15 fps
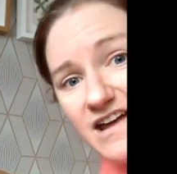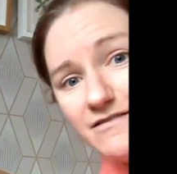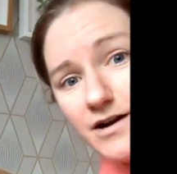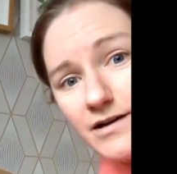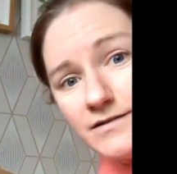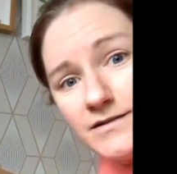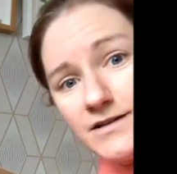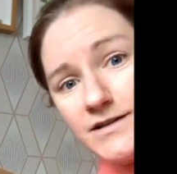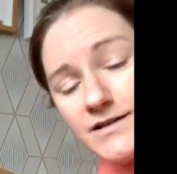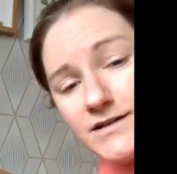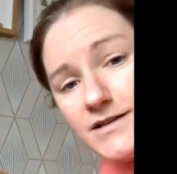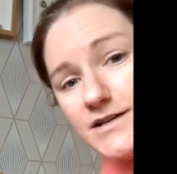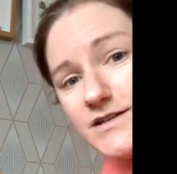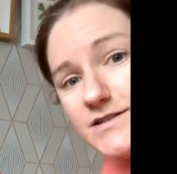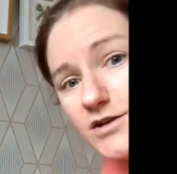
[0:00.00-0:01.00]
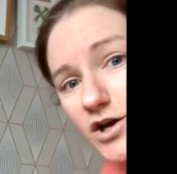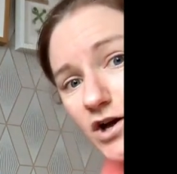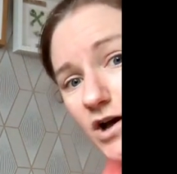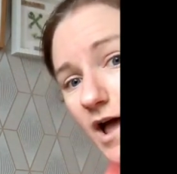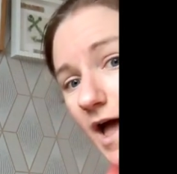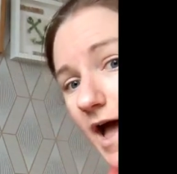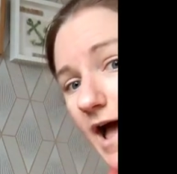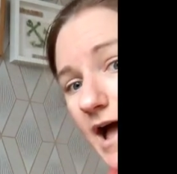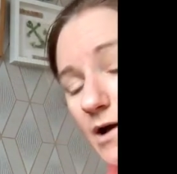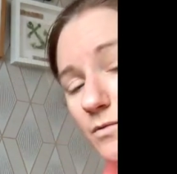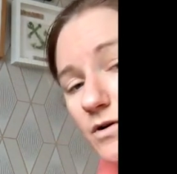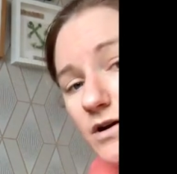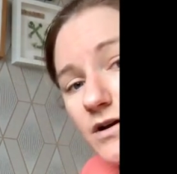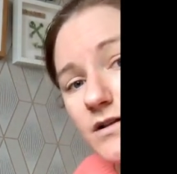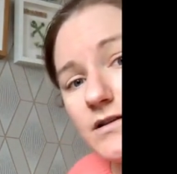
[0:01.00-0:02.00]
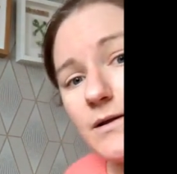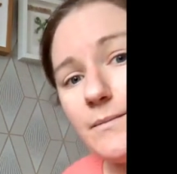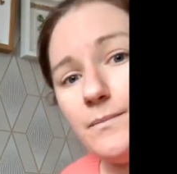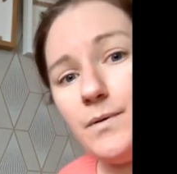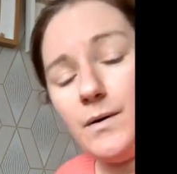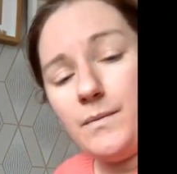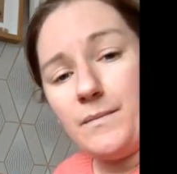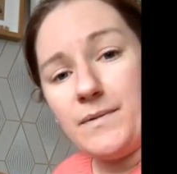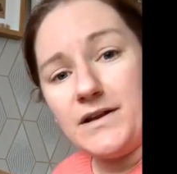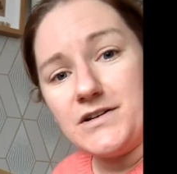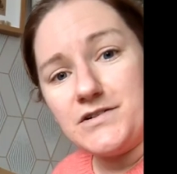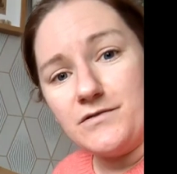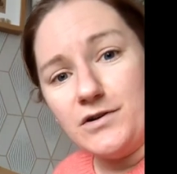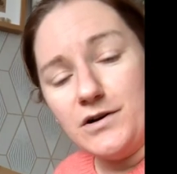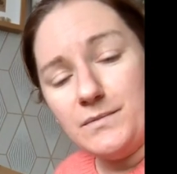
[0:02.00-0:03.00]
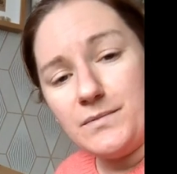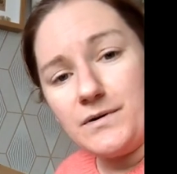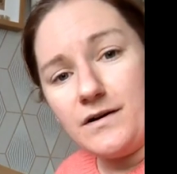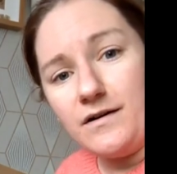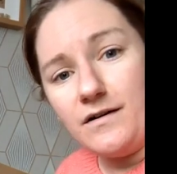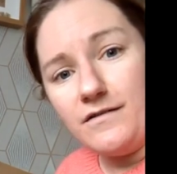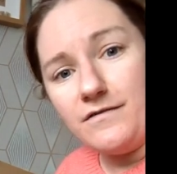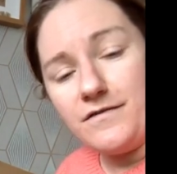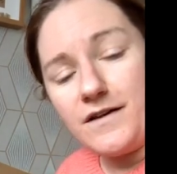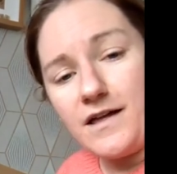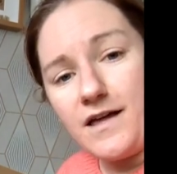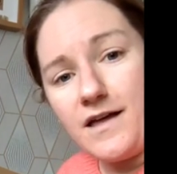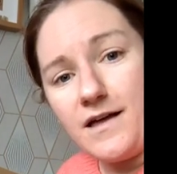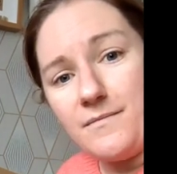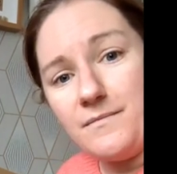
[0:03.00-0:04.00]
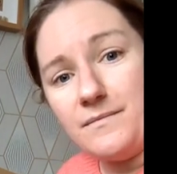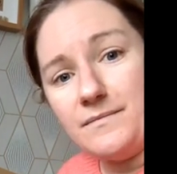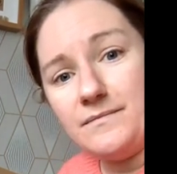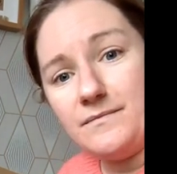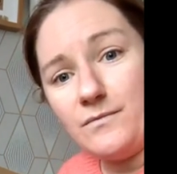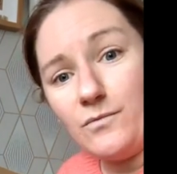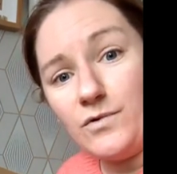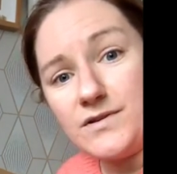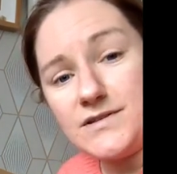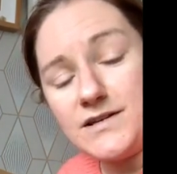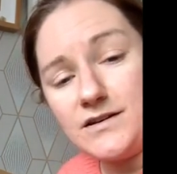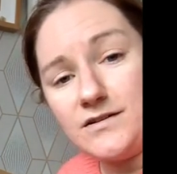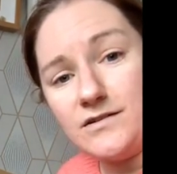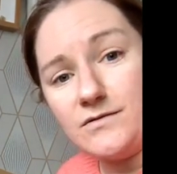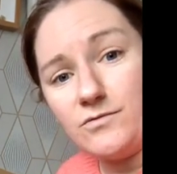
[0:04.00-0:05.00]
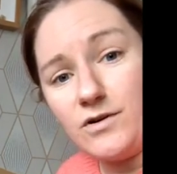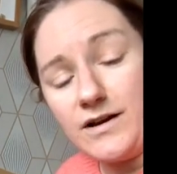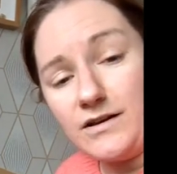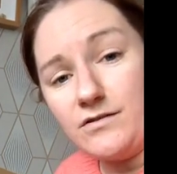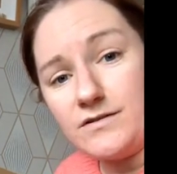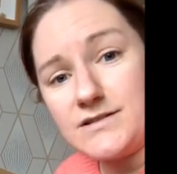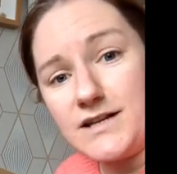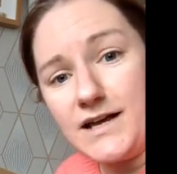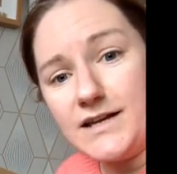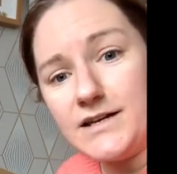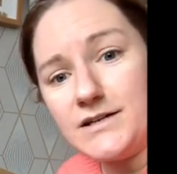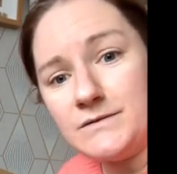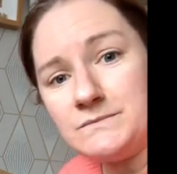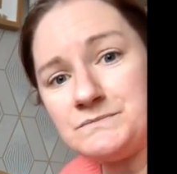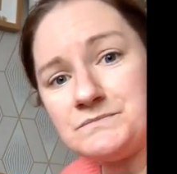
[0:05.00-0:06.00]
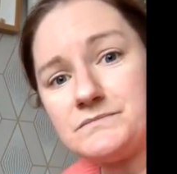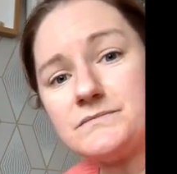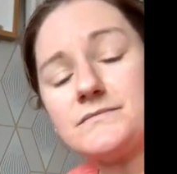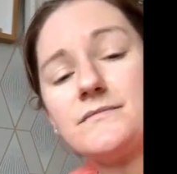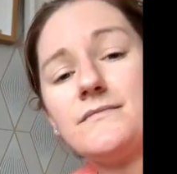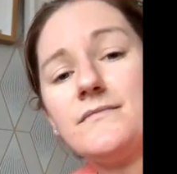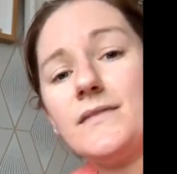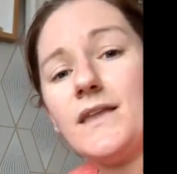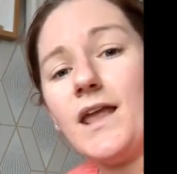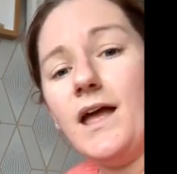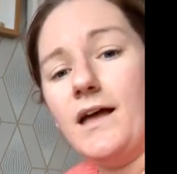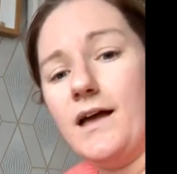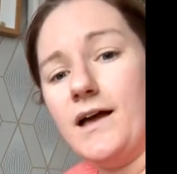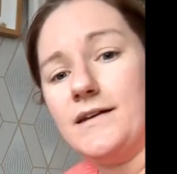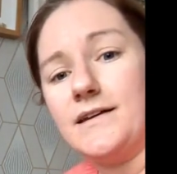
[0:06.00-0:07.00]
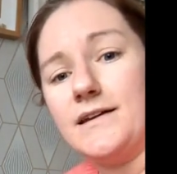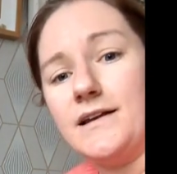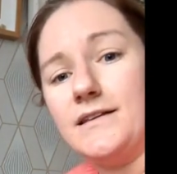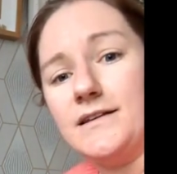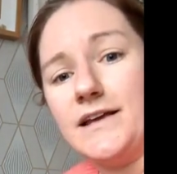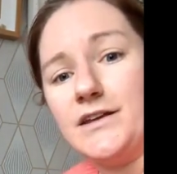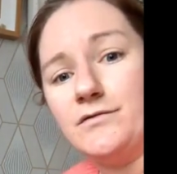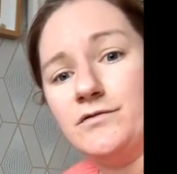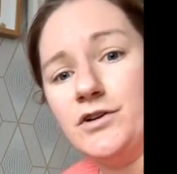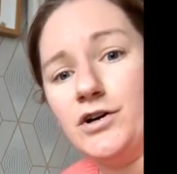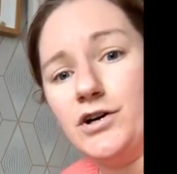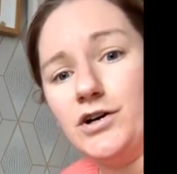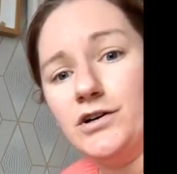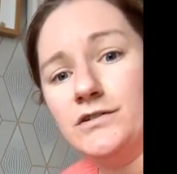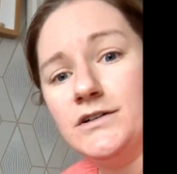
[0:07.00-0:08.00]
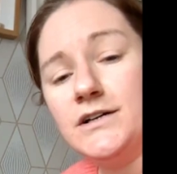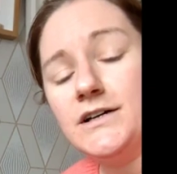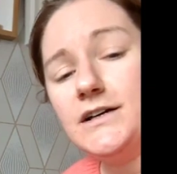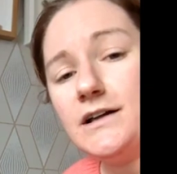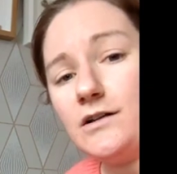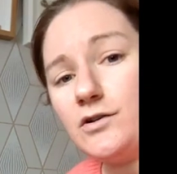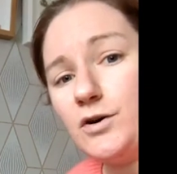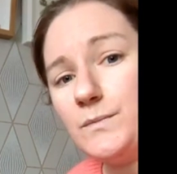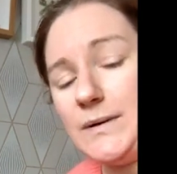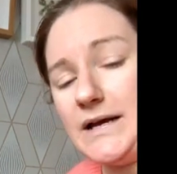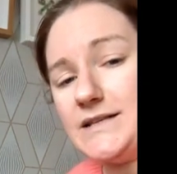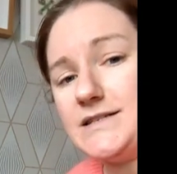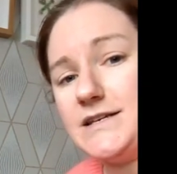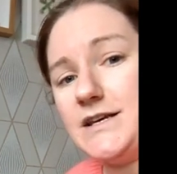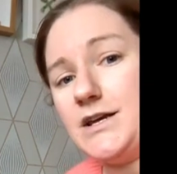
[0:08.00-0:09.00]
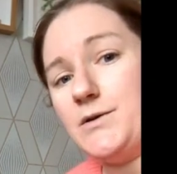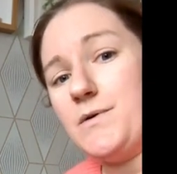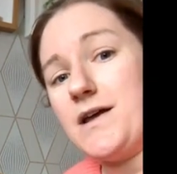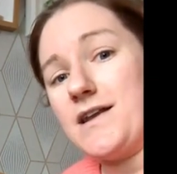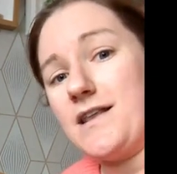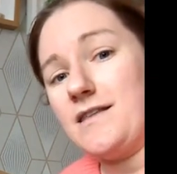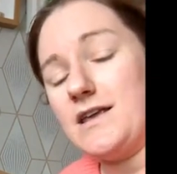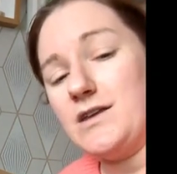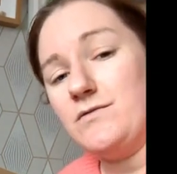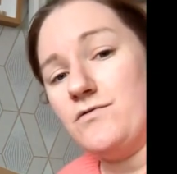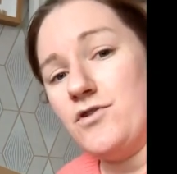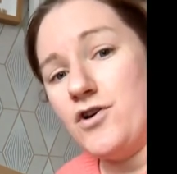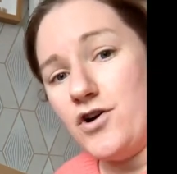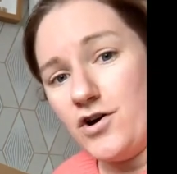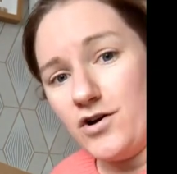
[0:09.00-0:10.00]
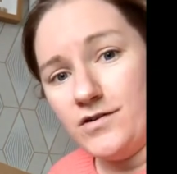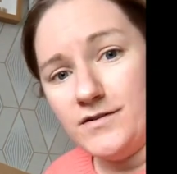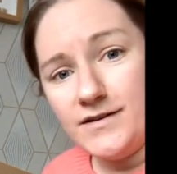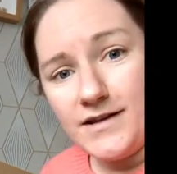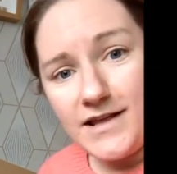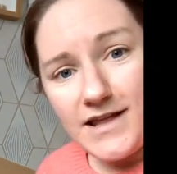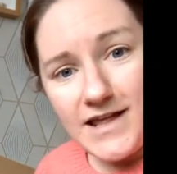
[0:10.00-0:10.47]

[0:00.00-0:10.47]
aerer. So I will pop a picture up of what it looks like, and I'll let you know. We'll come back to you, and I'll let you know